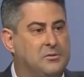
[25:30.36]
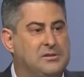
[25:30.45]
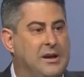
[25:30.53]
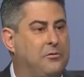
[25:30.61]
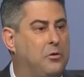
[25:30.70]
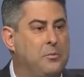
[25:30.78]
with
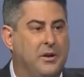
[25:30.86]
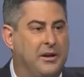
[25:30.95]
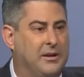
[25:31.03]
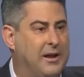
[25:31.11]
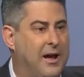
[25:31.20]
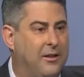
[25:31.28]
several $1
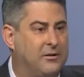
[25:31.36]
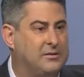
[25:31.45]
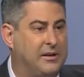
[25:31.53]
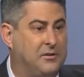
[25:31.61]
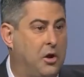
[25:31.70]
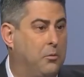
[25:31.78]
million
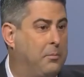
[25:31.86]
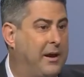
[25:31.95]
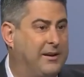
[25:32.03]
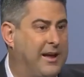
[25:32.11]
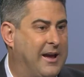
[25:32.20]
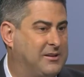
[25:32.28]
that don't
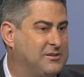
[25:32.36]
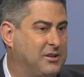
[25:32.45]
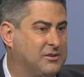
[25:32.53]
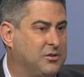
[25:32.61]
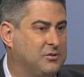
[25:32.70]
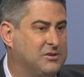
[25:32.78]
pay taxes
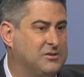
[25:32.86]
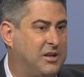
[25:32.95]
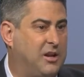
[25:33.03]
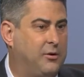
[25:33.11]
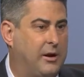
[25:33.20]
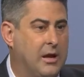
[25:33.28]
on Social
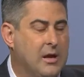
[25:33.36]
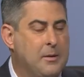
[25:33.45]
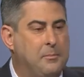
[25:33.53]
Security